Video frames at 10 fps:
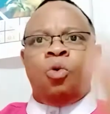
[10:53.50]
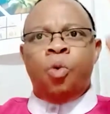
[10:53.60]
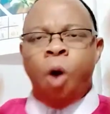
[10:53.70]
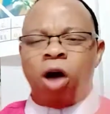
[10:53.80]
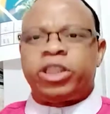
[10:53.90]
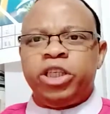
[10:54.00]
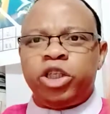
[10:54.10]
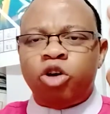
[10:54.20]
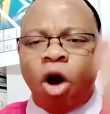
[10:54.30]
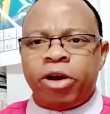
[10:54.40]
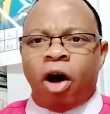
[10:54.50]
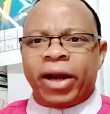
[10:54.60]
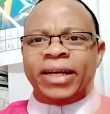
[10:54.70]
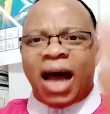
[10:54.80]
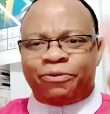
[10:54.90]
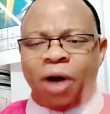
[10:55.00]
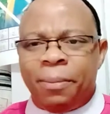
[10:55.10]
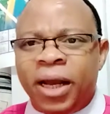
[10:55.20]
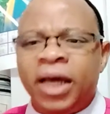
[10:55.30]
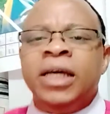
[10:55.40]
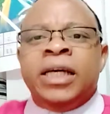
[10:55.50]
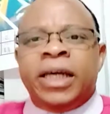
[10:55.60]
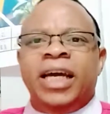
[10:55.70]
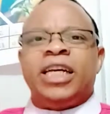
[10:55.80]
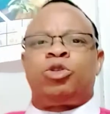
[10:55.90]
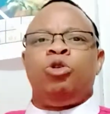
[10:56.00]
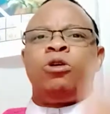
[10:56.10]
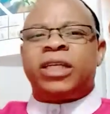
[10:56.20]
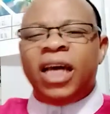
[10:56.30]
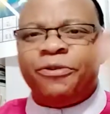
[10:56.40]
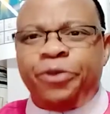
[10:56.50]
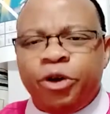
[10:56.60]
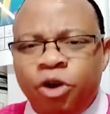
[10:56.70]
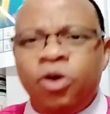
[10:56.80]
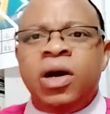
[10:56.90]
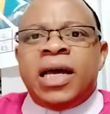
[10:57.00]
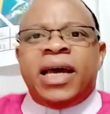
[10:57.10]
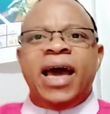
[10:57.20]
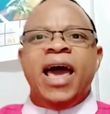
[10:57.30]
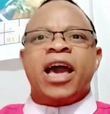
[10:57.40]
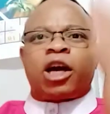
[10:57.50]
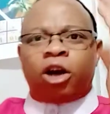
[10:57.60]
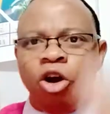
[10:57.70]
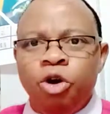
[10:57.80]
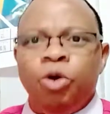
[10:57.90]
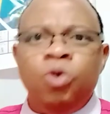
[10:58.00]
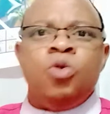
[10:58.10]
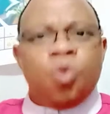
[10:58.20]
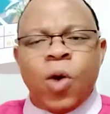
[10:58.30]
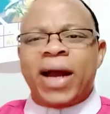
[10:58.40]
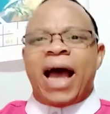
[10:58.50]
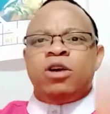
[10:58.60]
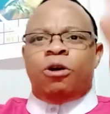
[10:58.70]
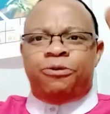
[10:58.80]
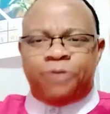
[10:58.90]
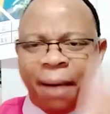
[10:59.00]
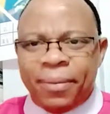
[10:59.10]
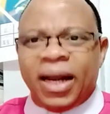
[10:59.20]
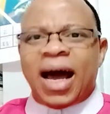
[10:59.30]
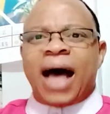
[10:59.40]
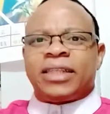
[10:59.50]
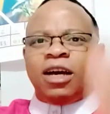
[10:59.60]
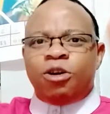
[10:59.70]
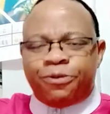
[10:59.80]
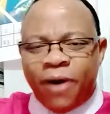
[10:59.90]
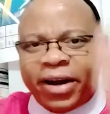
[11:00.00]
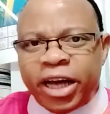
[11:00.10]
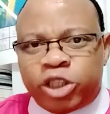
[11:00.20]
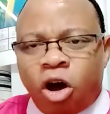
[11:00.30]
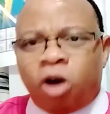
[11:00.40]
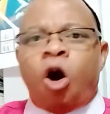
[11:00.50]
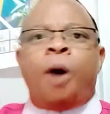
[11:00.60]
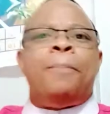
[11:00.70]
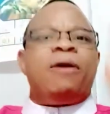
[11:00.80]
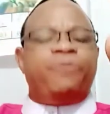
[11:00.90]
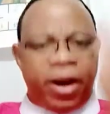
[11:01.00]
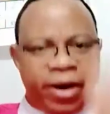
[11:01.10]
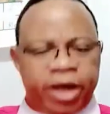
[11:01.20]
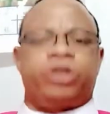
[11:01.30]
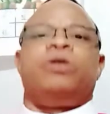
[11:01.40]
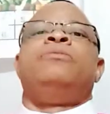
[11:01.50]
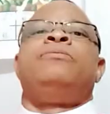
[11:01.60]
what is going on in that family, it will give you a clue whether your family has a good foundation or bad foundation.